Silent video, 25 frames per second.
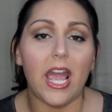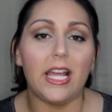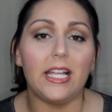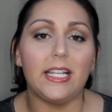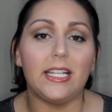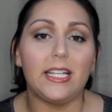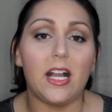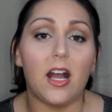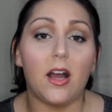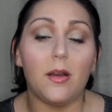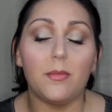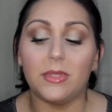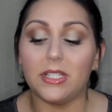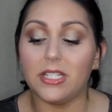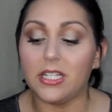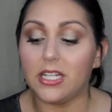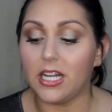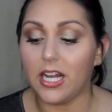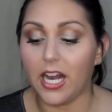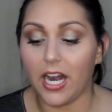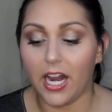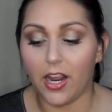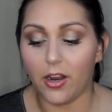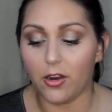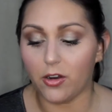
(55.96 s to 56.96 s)
It comes
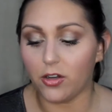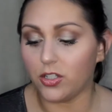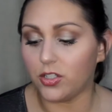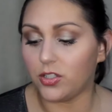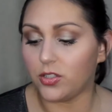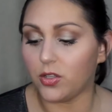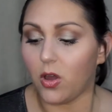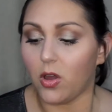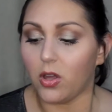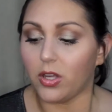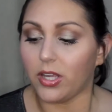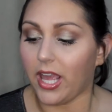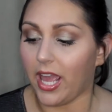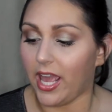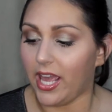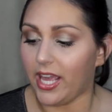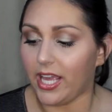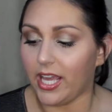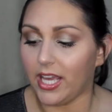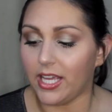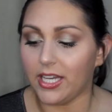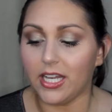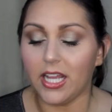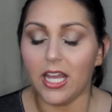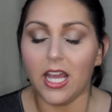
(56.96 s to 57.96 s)
in an aerosol
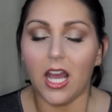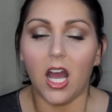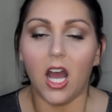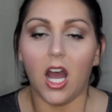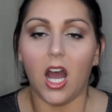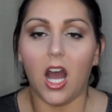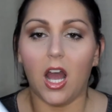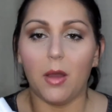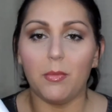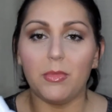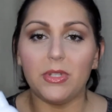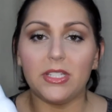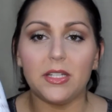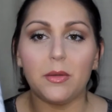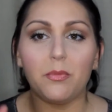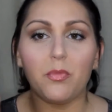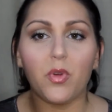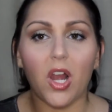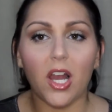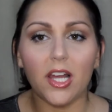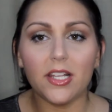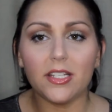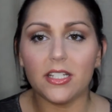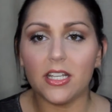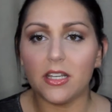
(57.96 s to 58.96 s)
can. It's
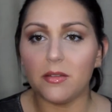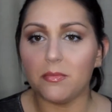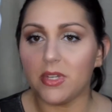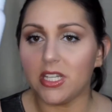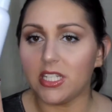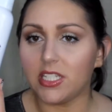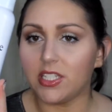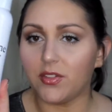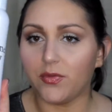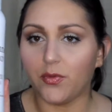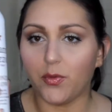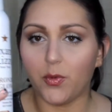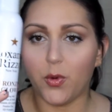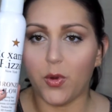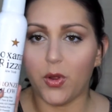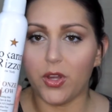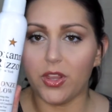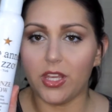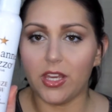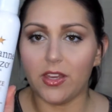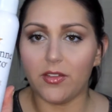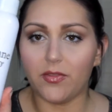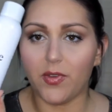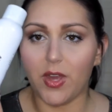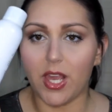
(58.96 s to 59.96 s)
a bronzing mist
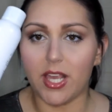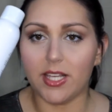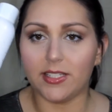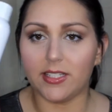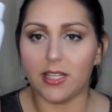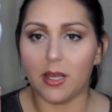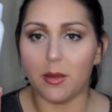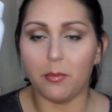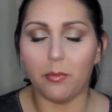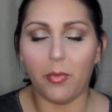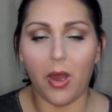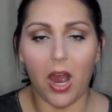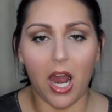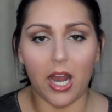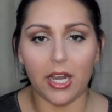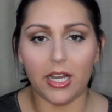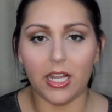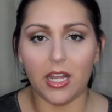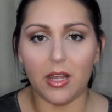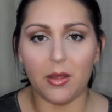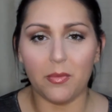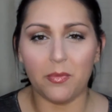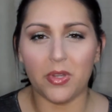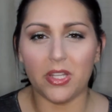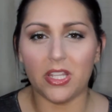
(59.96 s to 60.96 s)
for the face and
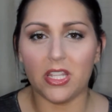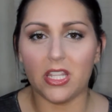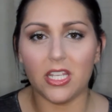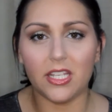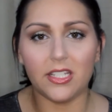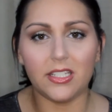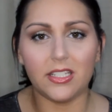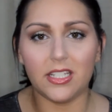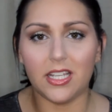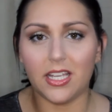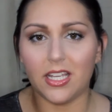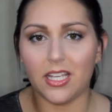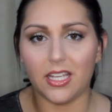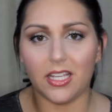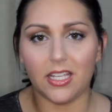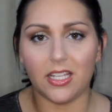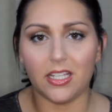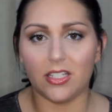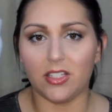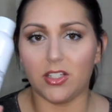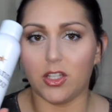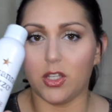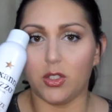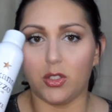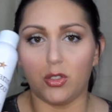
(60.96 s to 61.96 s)
body, but this
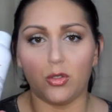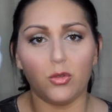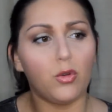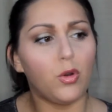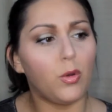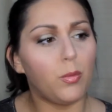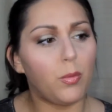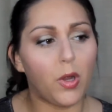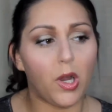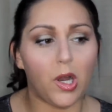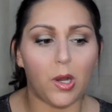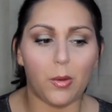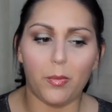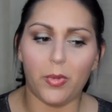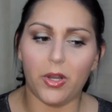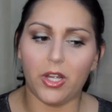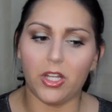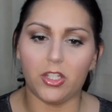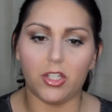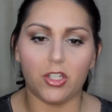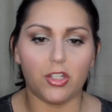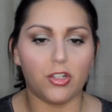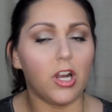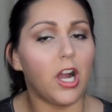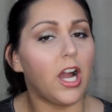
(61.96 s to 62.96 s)
is dual
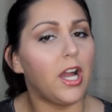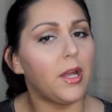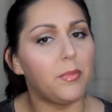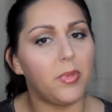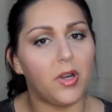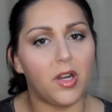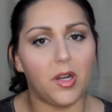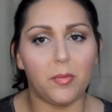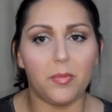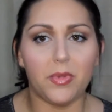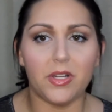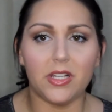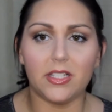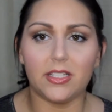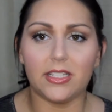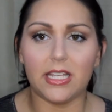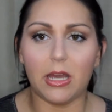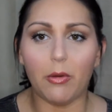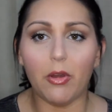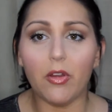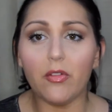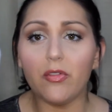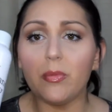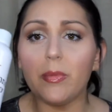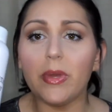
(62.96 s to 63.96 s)
purpose, tri-purpose,
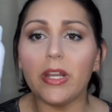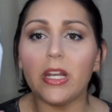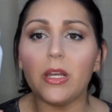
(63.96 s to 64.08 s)
however